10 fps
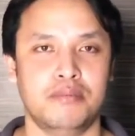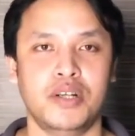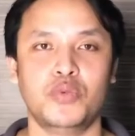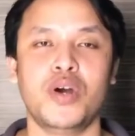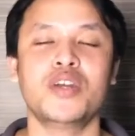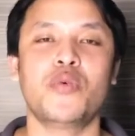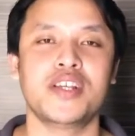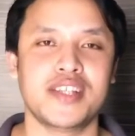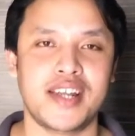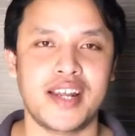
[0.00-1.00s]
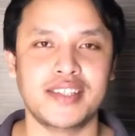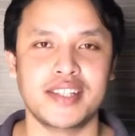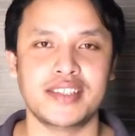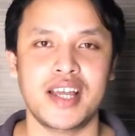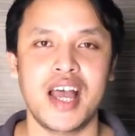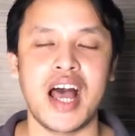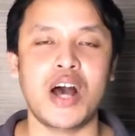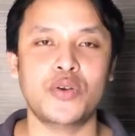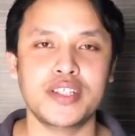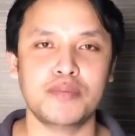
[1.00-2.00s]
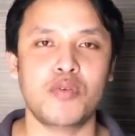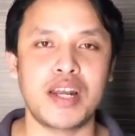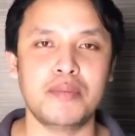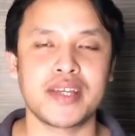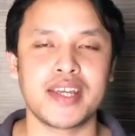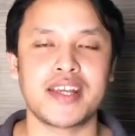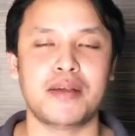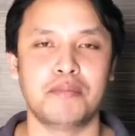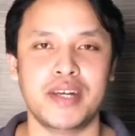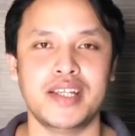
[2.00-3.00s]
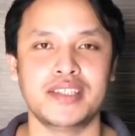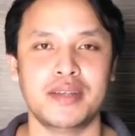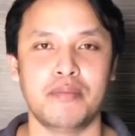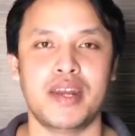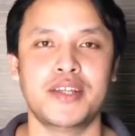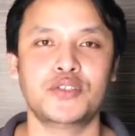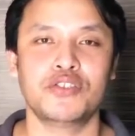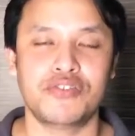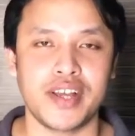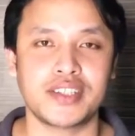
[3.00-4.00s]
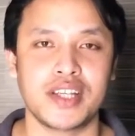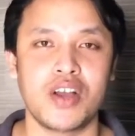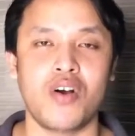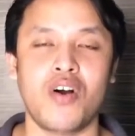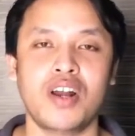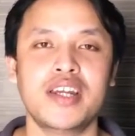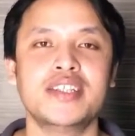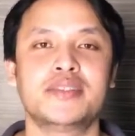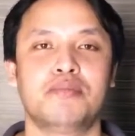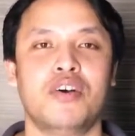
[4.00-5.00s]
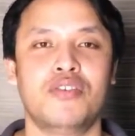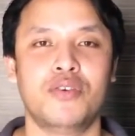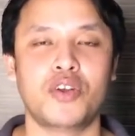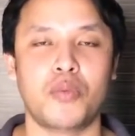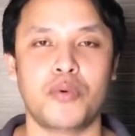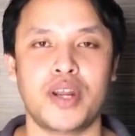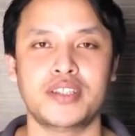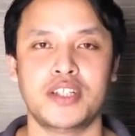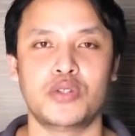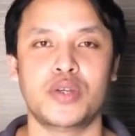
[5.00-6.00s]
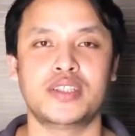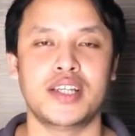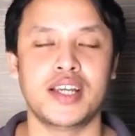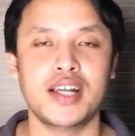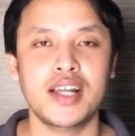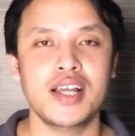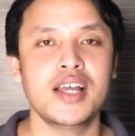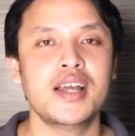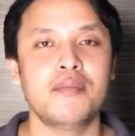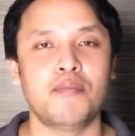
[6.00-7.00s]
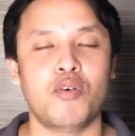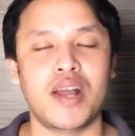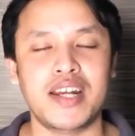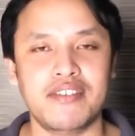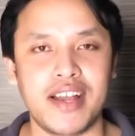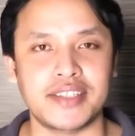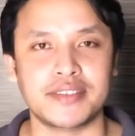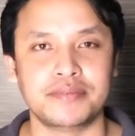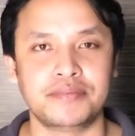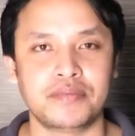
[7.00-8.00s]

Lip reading: But one question arises, how these mobile making companies manage to fix all these powerful components into a single mobile device?